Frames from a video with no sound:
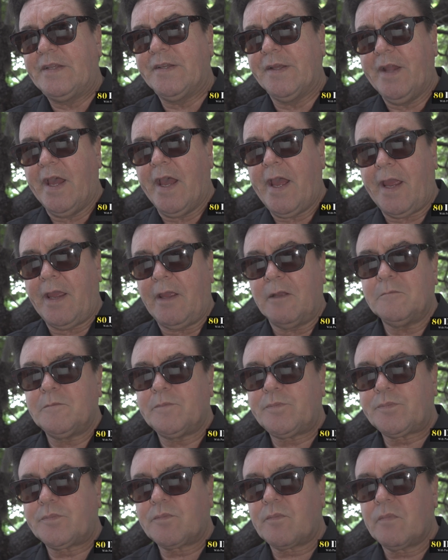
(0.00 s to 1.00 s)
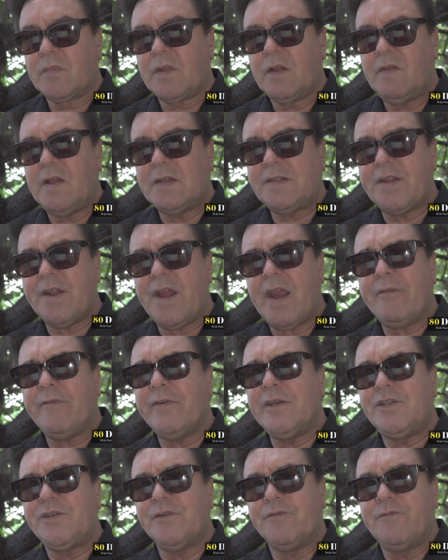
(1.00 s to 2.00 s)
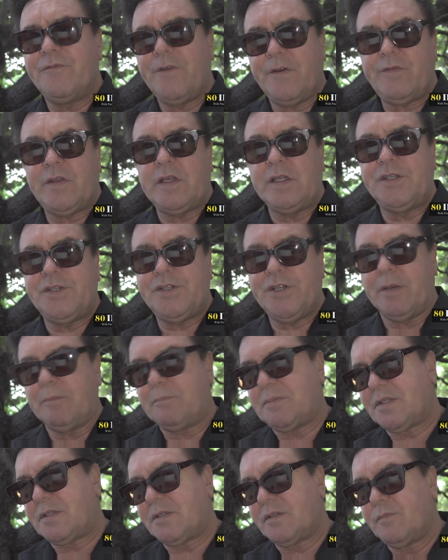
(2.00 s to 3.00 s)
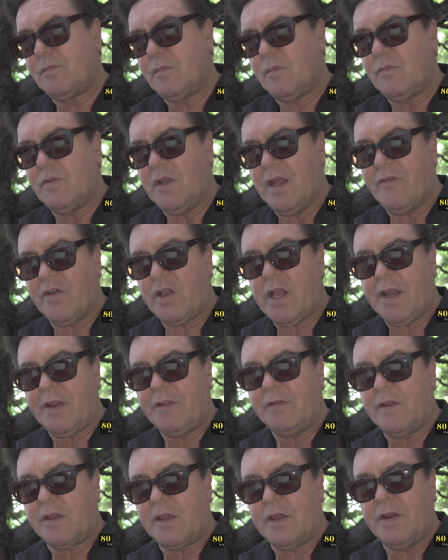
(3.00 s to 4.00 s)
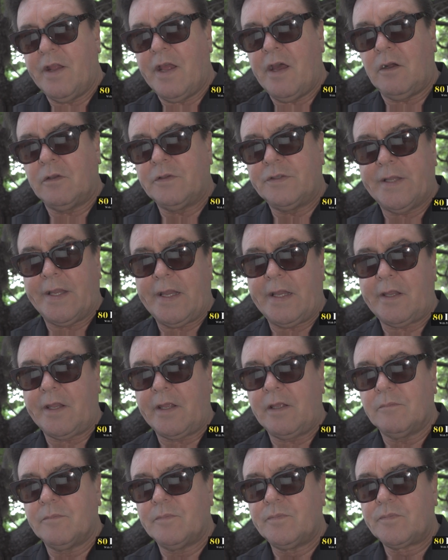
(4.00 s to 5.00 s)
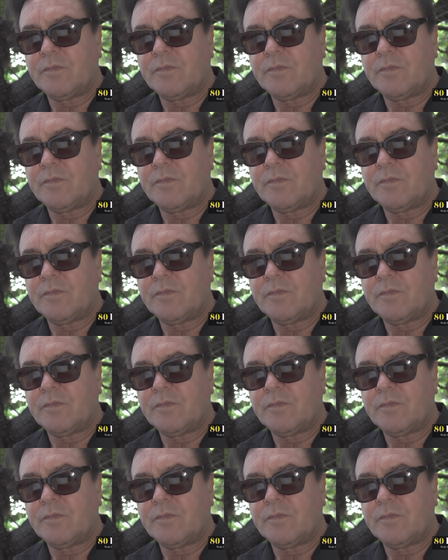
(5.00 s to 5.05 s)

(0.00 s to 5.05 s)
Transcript: today, there's an average of fifty ships navigating the canal daily.